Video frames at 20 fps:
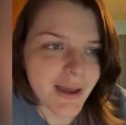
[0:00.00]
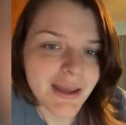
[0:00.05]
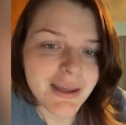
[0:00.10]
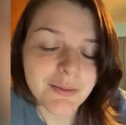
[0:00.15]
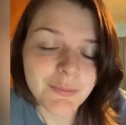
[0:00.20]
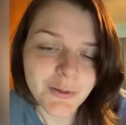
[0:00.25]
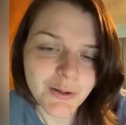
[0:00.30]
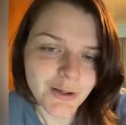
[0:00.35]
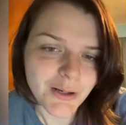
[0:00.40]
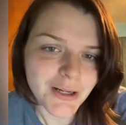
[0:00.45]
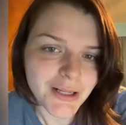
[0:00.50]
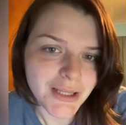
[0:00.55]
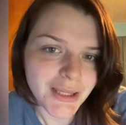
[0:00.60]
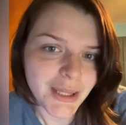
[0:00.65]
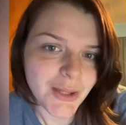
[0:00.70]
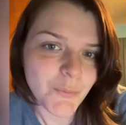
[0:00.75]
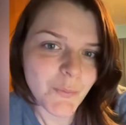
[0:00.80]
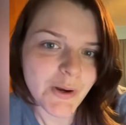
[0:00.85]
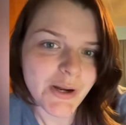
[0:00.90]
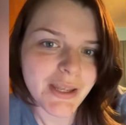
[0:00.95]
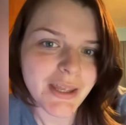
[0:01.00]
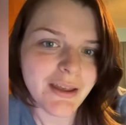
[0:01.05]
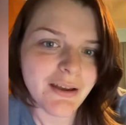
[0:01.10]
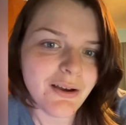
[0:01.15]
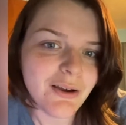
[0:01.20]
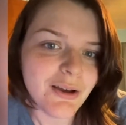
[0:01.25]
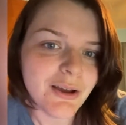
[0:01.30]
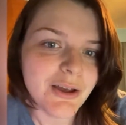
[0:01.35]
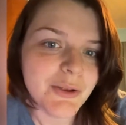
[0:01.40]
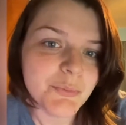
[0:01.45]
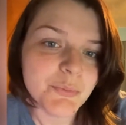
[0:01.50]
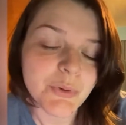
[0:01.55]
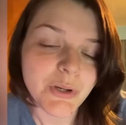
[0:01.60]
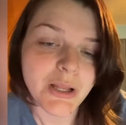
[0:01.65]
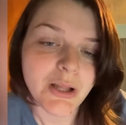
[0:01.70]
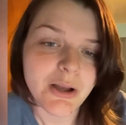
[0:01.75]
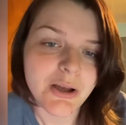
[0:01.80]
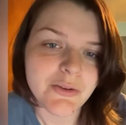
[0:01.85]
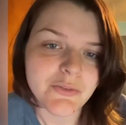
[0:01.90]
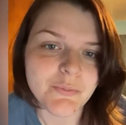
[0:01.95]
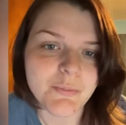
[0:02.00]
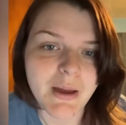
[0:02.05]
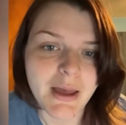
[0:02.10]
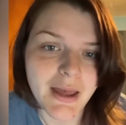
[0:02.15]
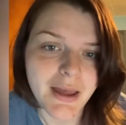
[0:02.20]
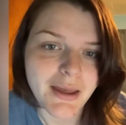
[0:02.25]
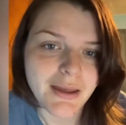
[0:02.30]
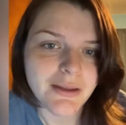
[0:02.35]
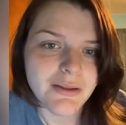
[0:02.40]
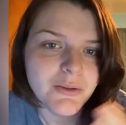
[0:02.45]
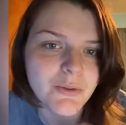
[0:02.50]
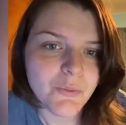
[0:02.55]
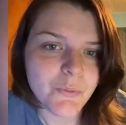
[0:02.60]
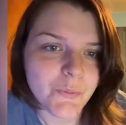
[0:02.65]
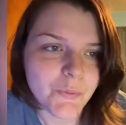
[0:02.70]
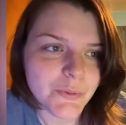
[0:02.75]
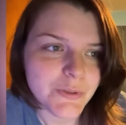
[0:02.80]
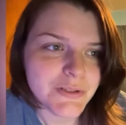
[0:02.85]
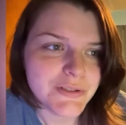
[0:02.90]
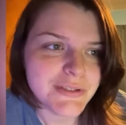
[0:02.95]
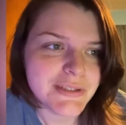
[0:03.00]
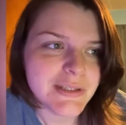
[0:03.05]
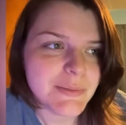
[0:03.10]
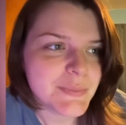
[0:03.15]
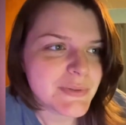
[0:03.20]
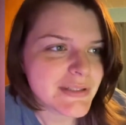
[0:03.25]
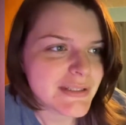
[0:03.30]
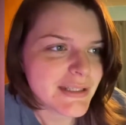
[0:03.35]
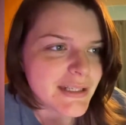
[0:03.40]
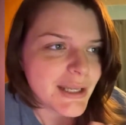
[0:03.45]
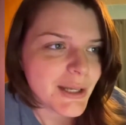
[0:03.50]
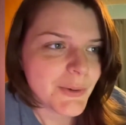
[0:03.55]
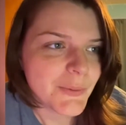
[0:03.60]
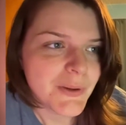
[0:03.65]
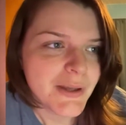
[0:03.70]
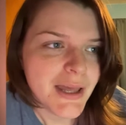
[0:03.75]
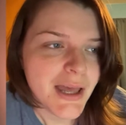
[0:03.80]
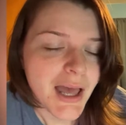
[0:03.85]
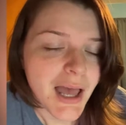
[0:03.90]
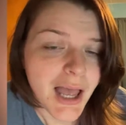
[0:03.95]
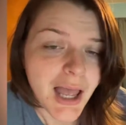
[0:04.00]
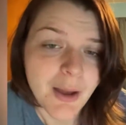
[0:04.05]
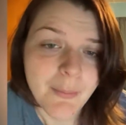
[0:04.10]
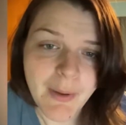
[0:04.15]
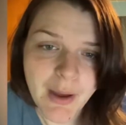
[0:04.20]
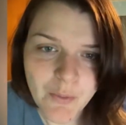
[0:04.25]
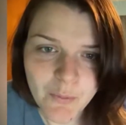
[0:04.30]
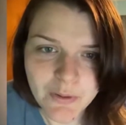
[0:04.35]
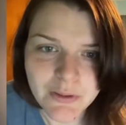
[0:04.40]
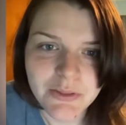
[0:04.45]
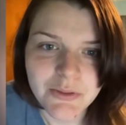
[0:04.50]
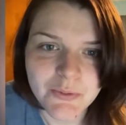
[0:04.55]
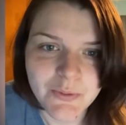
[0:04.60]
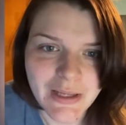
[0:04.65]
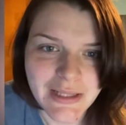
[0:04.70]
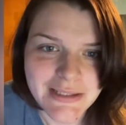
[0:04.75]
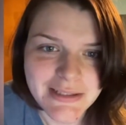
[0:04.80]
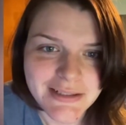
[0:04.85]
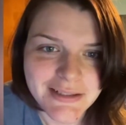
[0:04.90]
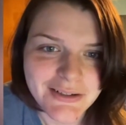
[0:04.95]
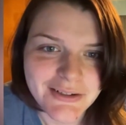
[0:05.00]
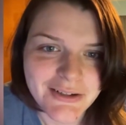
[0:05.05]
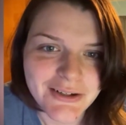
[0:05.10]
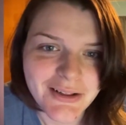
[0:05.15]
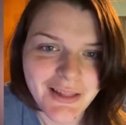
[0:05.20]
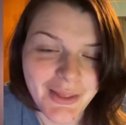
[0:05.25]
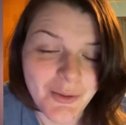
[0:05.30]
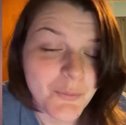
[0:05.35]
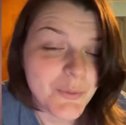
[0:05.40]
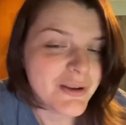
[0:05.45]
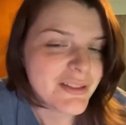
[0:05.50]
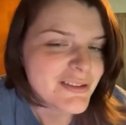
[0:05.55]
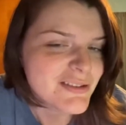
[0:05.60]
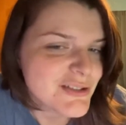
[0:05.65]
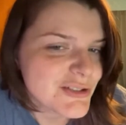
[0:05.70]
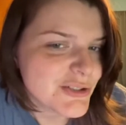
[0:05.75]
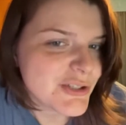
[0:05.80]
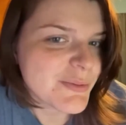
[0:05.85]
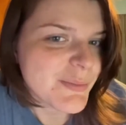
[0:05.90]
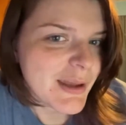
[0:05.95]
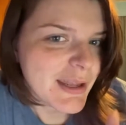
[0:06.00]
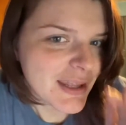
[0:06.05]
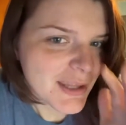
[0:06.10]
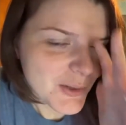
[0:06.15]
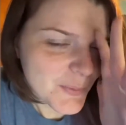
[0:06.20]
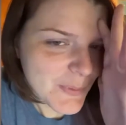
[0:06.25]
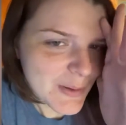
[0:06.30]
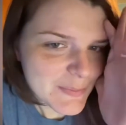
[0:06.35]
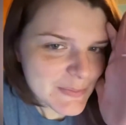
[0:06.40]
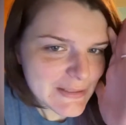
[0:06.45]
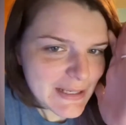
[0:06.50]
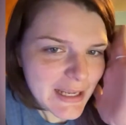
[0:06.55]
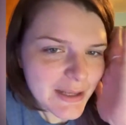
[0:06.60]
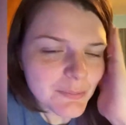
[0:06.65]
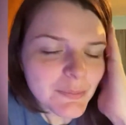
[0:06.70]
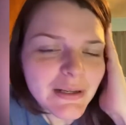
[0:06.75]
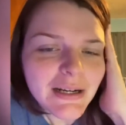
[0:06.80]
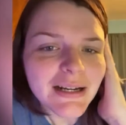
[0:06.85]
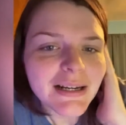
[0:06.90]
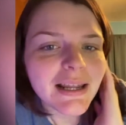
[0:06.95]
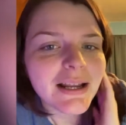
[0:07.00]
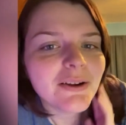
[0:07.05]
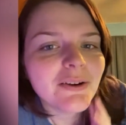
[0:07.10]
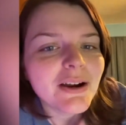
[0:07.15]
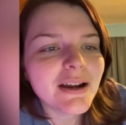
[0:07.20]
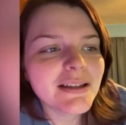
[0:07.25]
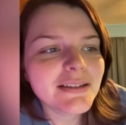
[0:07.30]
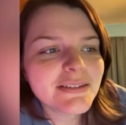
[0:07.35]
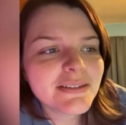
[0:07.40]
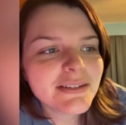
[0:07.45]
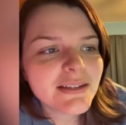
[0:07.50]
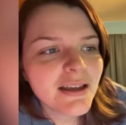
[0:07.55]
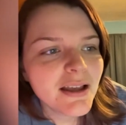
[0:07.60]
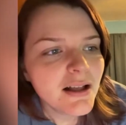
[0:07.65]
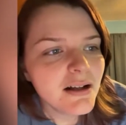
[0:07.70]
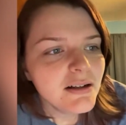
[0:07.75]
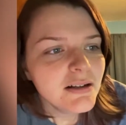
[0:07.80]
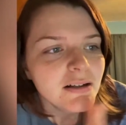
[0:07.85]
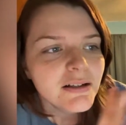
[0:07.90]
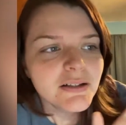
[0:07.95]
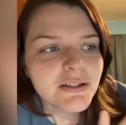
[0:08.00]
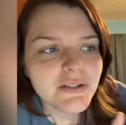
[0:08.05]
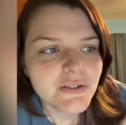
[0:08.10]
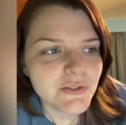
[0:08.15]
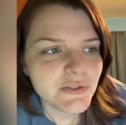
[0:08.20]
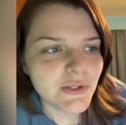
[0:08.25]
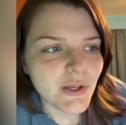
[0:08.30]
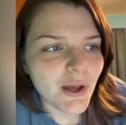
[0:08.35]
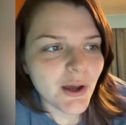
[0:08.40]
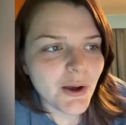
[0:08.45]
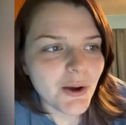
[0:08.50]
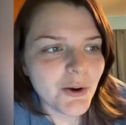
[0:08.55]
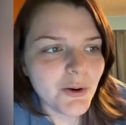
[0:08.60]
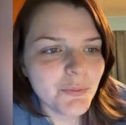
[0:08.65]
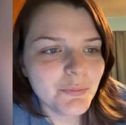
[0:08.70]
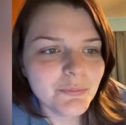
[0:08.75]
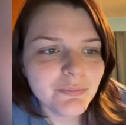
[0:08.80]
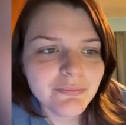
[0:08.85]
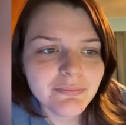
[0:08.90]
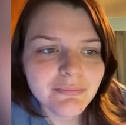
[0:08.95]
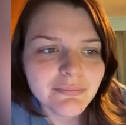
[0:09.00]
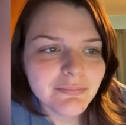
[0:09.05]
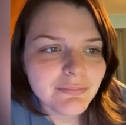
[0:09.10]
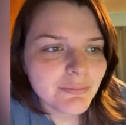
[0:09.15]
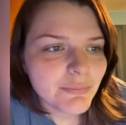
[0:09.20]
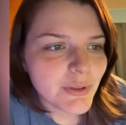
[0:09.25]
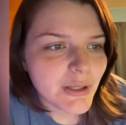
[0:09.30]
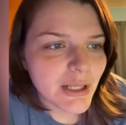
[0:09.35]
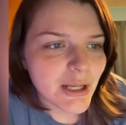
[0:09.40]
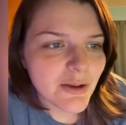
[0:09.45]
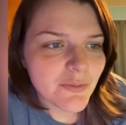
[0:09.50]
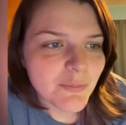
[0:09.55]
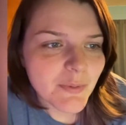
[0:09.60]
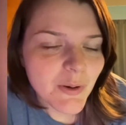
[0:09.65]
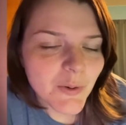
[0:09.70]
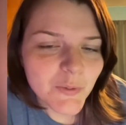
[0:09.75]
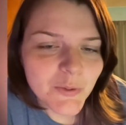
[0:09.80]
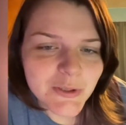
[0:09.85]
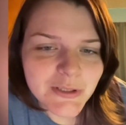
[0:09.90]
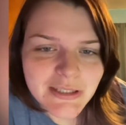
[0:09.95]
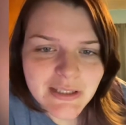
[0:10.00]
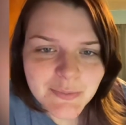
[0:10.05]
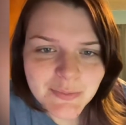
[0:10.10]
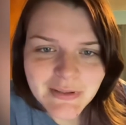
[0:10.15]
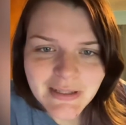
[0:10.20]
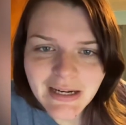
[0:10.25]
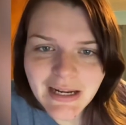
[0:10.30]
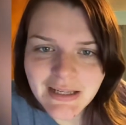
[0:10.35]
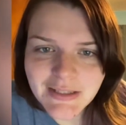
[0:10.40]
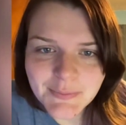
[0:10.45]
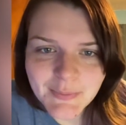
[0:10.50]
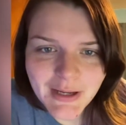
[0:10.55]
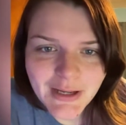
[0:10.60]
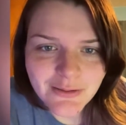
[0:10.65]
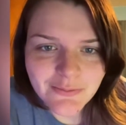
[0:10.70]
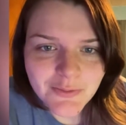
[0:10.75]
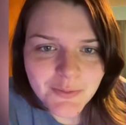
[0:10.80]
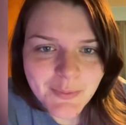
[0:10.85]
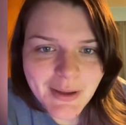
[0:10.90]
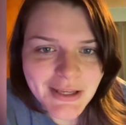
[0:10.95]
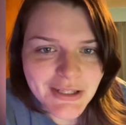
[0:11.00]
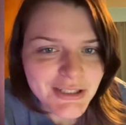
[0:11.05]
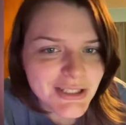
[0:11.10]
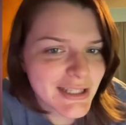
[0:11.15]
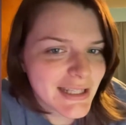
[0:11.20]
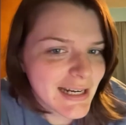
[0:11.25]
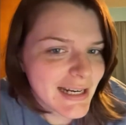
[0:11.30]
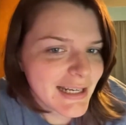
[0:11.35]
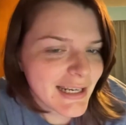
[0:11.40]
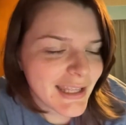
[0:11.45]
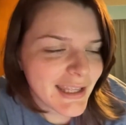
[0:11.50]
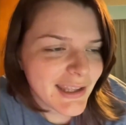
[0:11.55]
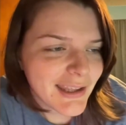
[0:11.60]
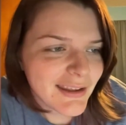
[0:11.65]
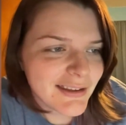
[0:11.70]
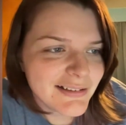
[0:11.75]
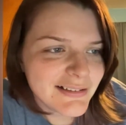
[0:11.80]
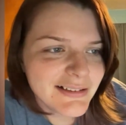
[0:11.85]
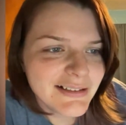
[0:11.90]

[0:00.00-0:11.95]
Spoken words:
am currently working on printing off my order slips. I work through Etsy currently. One of these years I might get a website, but I digress. So printing off my order slips that has my information that I need